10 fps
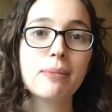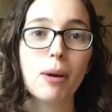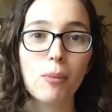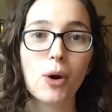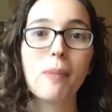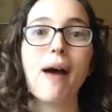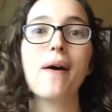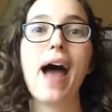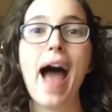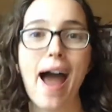but more
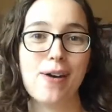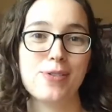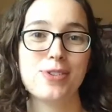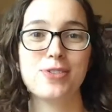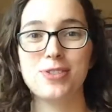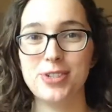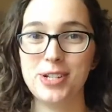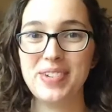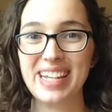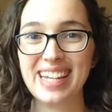about how you're
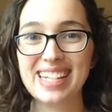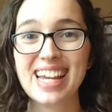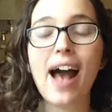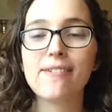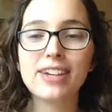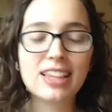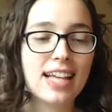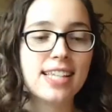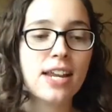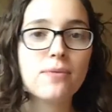doing it. I
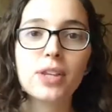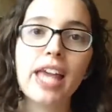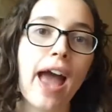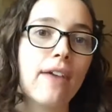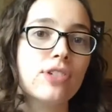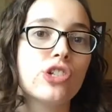realized I didn't really have to